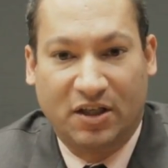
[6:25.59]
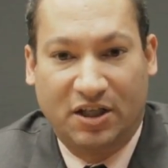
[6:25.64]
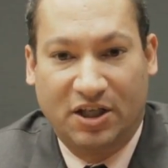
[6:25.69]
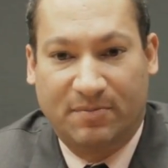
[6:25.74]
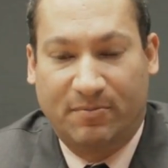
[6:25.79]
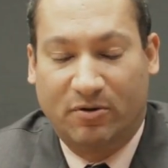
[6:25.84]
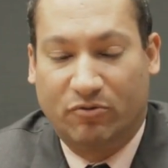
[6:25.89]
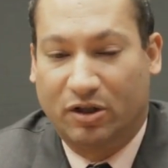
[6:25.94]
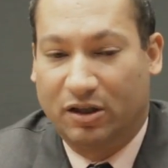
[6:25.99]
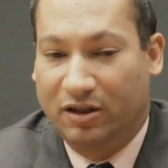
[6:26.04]

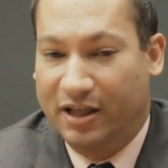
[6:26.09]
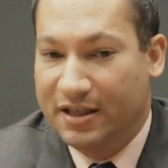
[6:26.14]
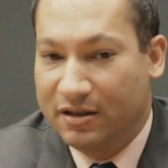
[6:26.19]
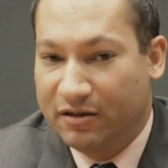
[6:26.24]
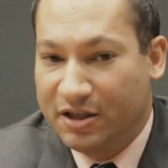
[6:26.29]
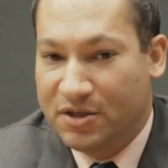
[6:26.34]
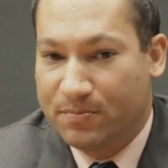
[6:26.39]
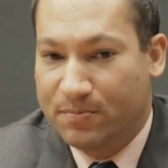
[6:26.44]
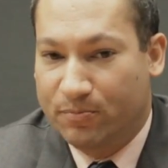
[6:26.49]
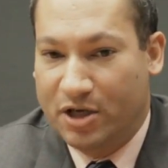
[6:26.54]
He's been
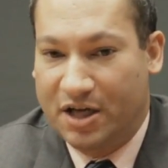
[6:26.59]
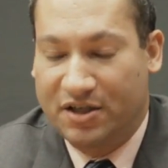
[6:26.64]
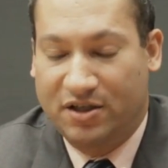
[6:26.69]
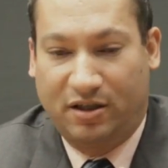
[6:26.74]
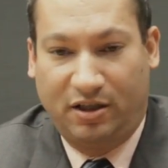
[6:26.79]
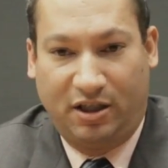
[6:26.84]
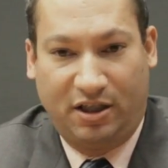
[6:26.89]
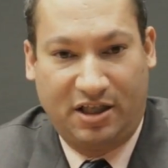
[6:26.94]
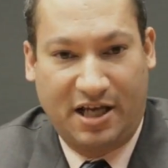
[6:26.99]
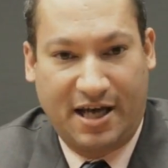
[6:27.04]
relentless
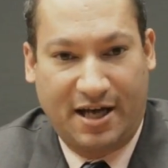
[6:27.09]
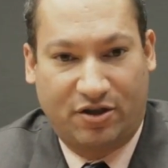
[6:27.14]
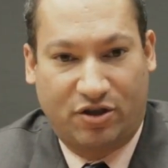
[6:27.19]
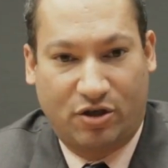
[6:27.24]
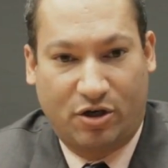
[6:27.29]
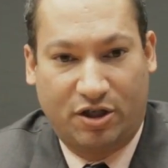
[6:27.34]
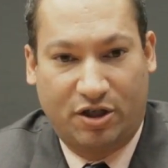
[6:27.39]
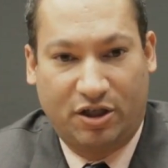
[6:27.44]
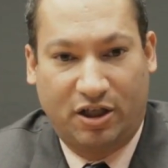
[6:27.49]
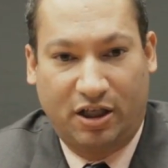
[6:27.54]
pressing the
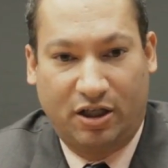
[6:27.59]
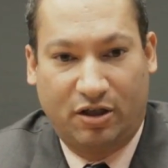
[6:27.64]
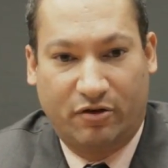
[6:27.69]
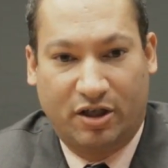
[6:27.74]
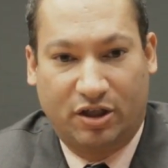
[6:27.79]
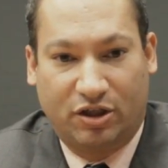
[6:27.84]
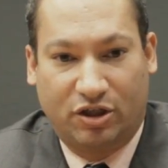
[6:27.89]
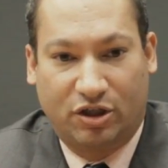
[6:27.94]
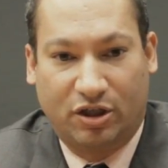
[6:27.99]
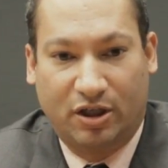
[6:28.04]
attacks on
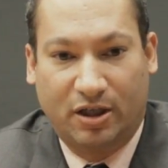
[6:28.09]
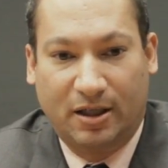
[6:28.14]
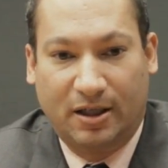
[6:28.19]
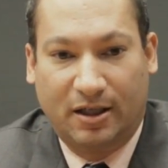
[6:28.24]
Gingrich.